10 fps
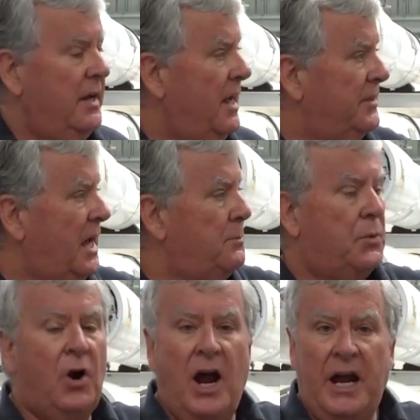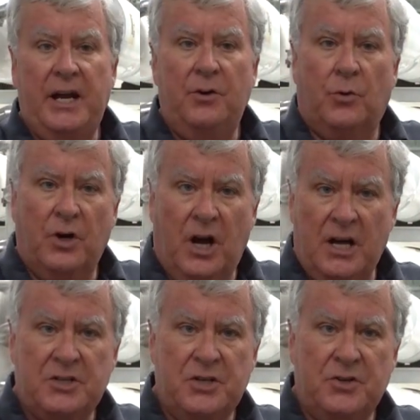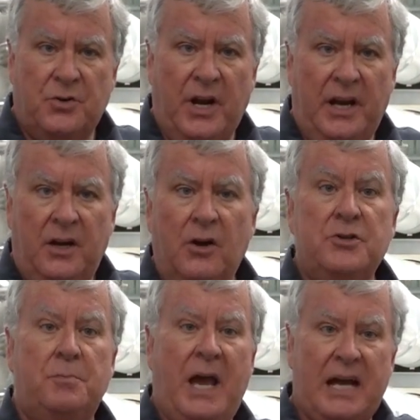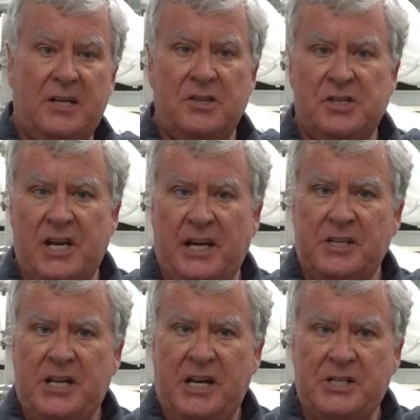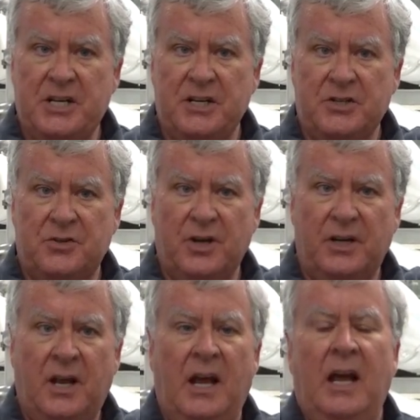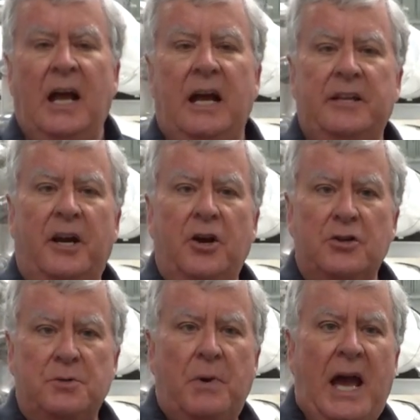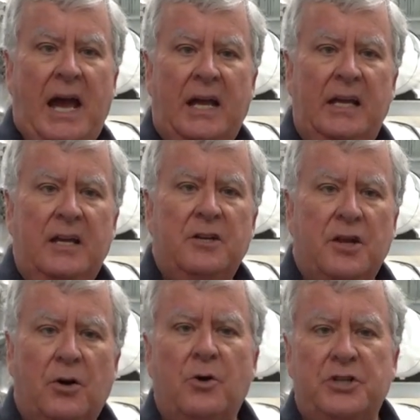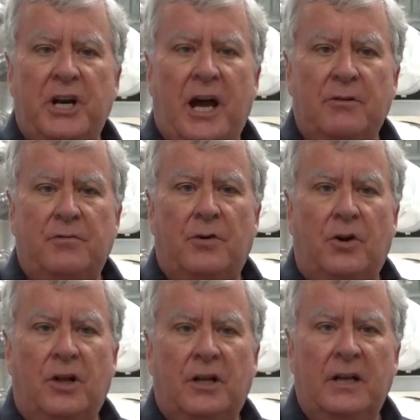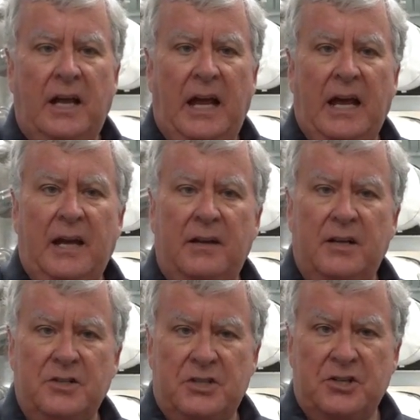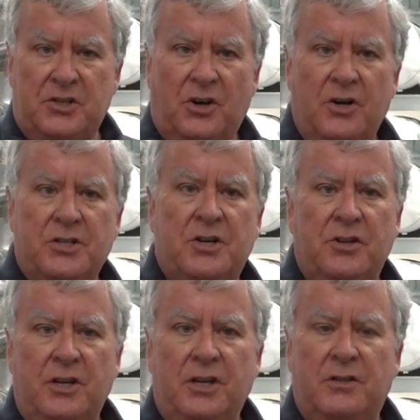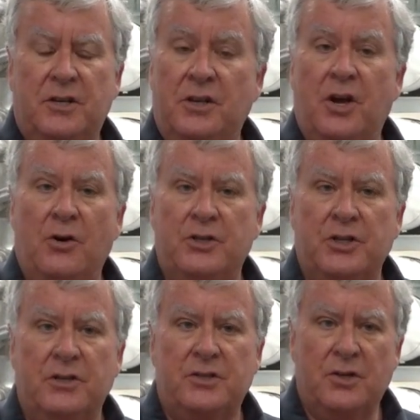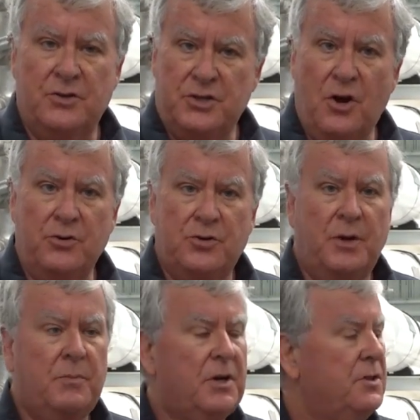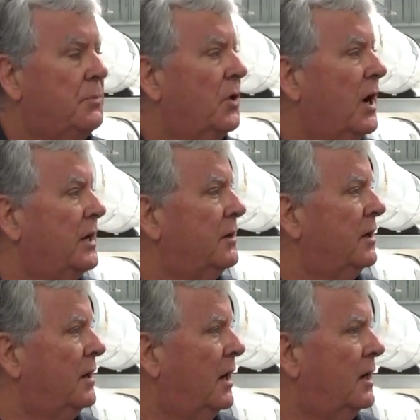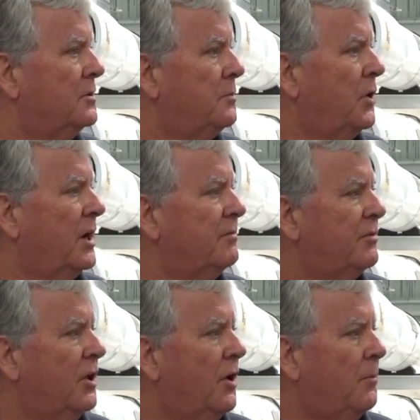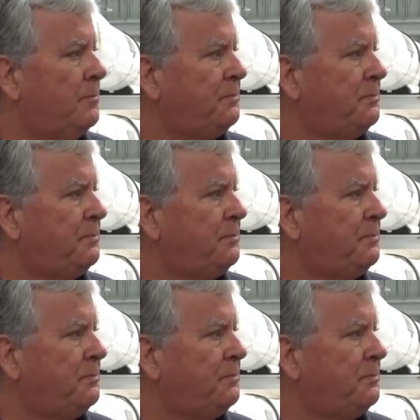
Now that brine or concentrate goes back to the sanitation district, and then it goes back into their ocean outfall and is discharged to the ocean. So there's no treatment of the brine flow.